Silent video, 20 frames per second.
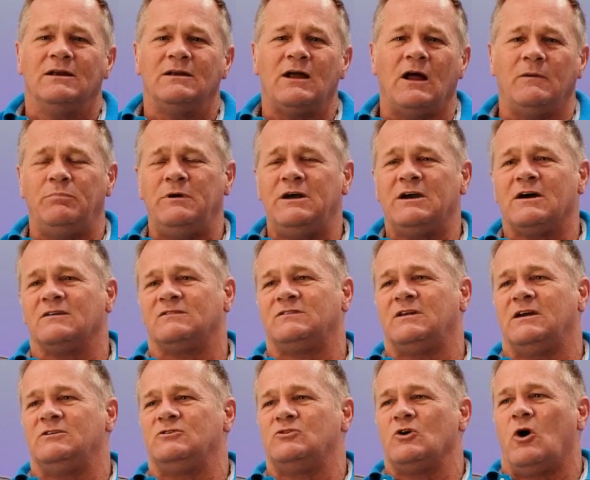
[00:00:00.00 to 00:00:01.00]
not because
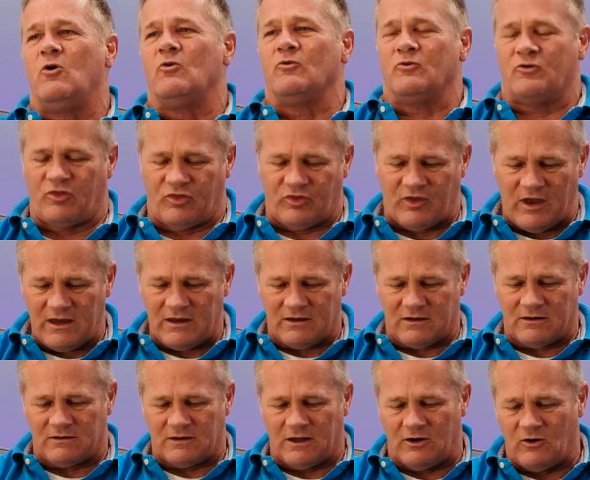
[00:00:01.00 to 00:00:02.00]
they don't
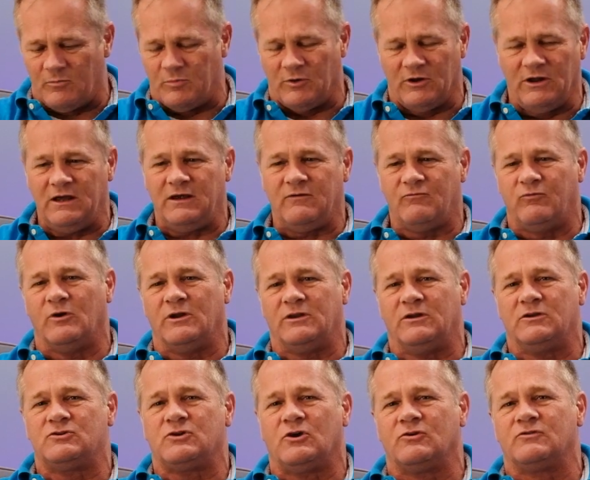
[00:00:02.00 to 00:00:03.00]
think, they don't believe what
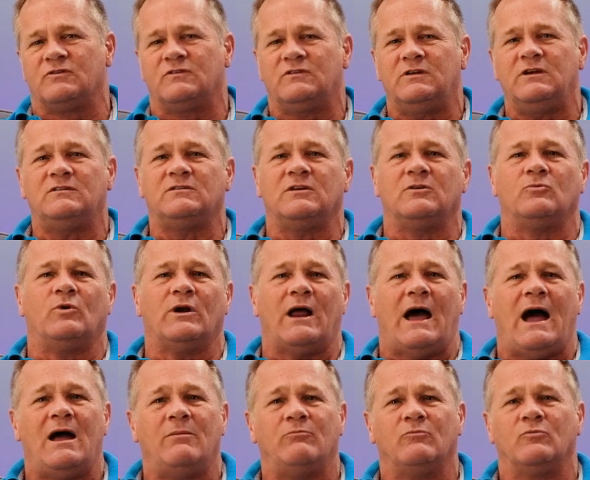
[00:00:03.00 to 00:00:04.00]
the church is teaching, what
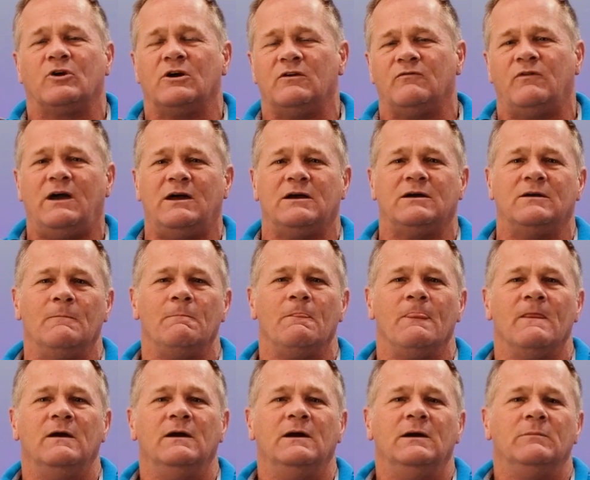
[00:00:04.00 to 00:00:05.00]
I'm conveying,
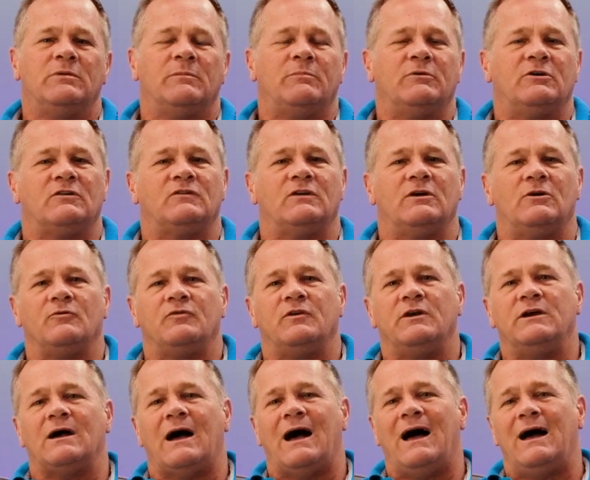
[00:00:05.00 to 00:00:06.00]
but because they don't
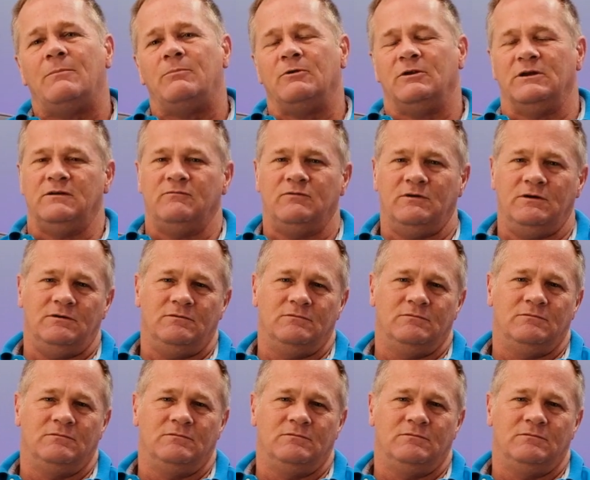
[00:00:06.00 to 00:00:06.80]
think I believe it.